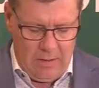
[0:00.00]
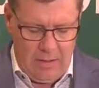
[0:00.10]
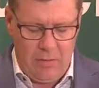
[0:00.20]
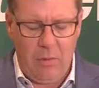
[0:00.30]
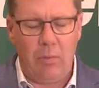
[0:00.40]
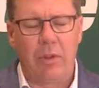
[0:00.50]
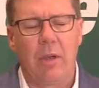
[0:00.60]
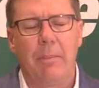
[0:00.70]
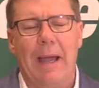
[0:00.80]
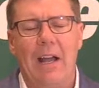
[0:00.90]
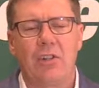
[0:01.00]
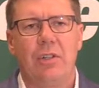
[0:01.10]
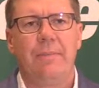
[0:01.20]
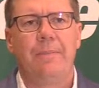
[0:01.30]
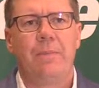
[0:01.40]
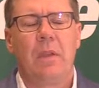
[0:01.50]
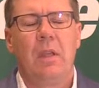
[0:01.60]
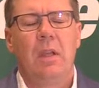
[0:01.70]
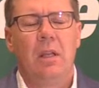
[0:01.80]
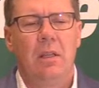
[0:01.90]
and they do it with compassion,
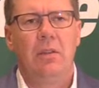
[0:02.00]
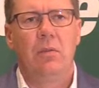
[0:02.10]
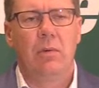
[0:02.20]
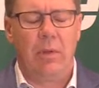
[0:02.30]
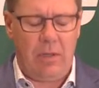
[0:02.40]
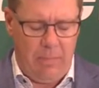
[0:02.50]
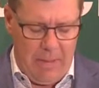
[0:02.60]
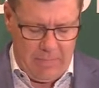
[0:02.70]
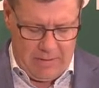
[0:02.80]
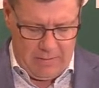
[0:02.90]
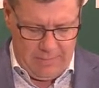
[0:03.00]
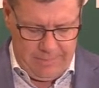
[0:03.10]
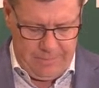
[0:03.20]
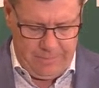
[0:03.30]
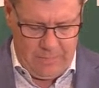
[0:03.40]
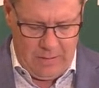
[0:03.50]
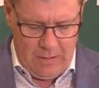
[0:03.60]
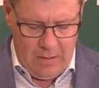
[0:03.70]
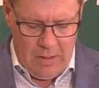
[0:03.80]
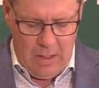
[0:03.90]
and they do it with commitment.
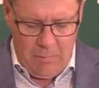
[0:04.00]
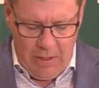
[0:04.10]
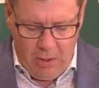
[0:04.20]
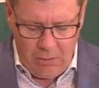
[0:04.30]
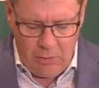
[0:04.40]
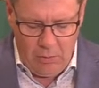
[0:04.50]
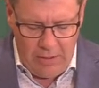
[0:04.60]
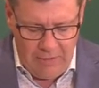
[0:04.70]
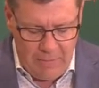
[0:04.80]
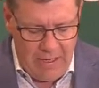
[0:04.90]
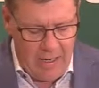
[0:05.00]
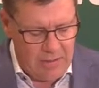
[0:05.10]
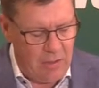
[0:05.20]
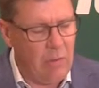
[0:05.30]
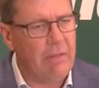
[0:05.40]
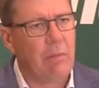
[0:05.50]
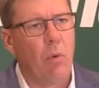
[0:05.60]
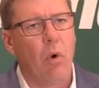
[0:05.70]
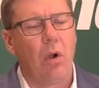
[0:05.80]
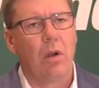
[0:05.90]
And we all know they have been asked to do even
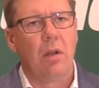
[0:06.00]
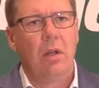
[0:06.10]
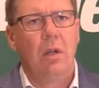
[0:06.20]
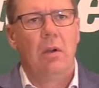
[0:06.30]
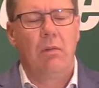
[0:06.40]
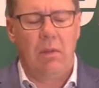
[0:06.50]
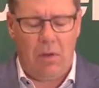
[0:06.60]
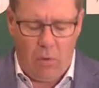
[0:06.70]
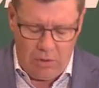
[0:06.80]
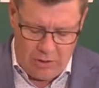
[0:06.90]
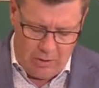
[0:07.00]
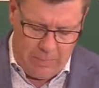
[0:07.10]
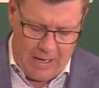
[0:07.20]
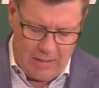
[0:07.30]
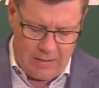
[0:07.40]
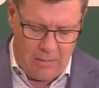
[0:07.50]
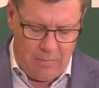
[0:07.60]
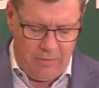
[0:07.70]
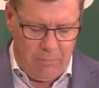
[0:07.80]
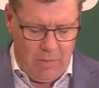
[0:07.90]
more over the course of the past
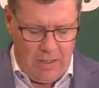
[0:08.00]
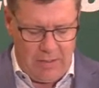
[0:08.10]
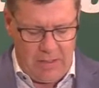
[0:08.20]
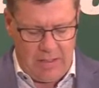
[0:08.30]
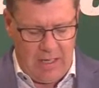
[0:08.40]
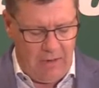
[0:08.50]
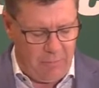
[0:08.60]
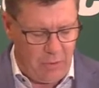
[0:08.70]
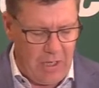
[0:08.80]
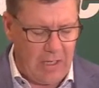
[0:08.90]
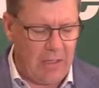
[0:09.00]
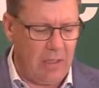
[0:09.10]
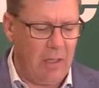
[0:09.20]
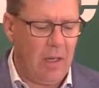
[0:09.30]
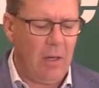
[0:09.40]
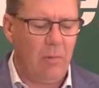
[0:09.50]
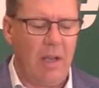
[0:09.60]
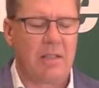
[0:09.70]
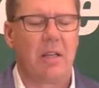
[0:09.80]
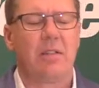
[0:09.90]
number of months as they have protected
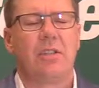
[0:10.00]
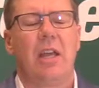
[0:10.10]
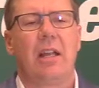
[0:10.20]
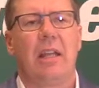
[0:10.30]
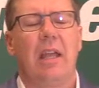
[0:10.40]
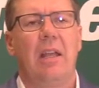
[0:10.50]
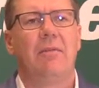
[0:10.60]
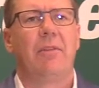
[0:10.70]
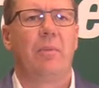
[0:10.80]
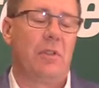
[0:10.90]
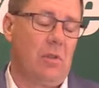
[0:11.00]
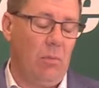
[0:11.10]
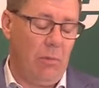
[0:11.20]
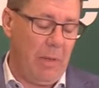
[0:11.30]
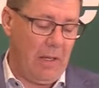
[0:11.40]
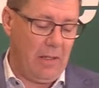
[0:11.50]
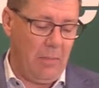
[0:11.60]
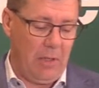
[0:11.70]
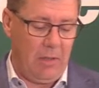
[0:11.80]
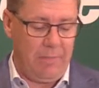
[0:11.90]
residents yet again from this global
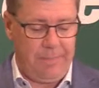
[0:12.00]
pandemic.